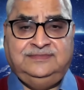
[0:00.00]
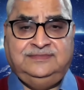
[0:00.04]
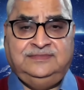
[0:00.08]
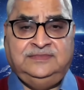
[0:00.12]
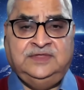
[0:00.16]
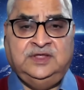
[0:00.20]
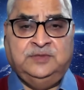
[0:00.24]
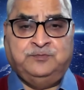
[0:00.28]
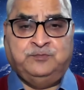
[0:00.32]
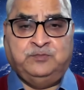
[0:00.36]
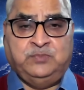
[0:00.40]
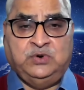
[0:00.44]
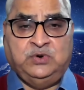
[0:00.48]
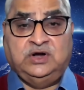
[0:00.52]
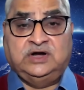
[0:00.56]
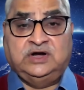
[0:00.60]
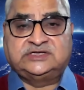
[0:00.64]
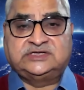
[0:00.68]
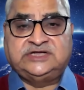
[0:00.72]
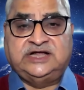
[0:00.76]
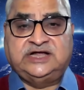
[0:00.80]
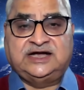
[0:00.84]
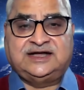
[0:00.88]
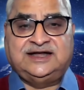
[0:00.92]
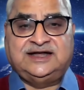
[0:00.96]
the Polar
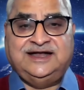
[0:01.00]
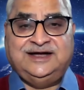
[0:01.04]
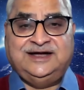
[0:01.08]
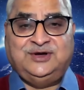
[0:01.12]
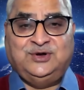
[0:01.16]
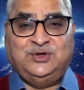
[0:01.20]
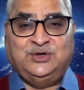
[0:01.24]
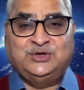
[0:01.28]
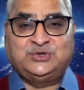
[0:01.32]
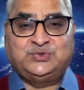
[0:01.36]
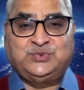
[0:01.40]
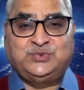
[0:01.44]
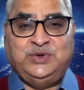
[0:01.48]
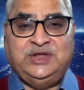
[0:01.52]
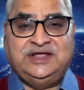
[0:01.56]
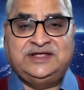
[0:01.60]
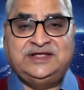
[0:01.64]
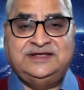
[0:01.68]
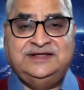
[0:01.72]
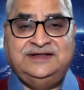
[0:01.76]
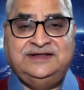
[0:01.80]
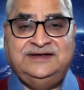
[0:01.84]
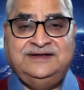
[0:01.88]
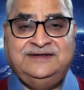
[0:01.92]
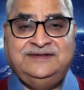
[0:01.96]
Satellite Launch
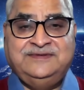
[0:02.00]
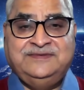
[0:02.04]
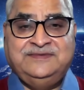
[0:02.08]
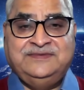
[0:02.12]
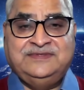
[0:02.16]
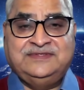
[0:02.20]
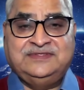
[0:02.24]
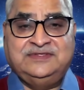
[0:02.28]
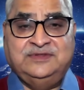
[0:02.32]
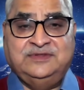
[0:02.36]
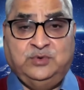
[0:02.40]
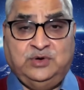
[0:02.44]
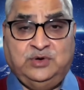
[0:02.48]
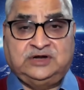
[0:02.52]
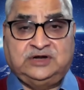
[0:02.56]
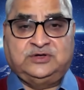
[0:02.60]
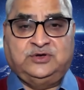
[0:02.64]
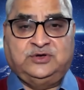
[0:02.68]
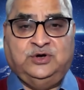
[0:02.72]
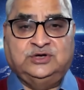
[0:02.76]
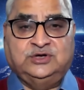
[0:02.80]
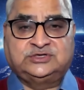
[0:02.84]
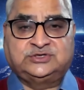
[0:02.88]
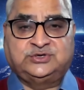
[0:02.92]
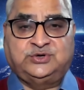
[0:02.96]
Vehicle, the
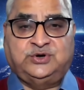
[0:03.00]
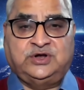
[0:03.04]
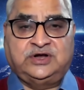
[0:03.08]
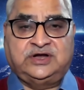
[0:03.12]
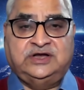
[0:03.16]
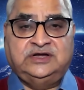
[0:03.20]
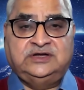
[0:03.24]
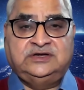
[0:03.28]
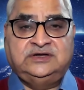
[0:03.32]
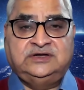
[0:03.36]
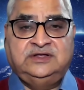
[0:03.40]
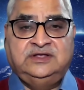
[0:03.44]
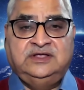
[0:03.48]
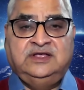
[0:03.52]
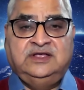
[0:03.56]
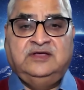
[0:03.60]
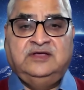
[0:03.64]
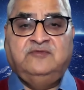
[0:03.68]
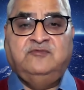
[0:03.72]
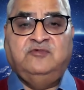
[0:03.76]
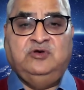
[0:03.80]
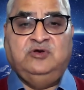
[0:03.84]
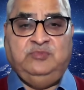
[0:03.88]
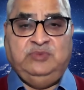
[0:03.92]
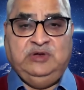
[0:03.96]
workhorse rocket,
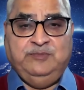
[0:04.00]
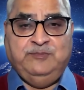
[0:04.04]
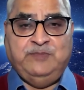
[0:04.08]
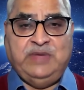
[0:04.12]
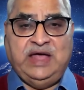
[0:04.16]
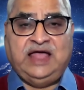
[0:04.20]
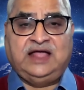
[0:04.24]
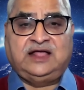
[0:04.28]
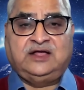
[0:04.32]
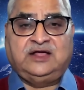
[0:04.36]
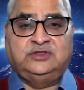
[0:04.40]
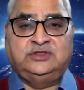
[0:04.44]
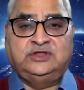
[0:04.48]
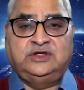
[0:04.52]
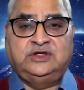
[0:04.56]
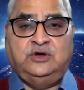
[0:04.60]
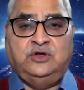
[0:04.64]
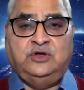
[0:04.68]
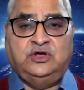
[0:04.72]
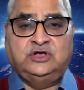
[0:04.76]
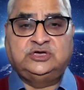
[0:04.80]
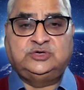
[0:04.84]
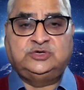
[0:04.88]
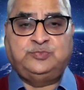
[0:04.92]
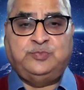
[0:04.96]
will be back on the
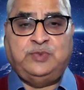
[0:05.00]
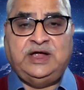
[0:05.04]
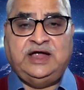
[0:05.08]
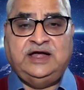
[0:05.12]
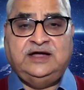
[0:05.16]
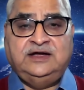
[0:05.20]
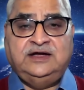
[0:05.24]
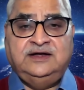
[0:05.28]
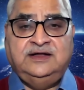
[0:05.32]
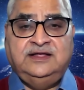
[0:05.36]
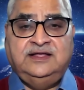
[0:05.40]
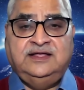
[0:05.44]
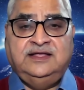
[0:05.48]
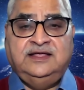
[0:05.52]
launch pad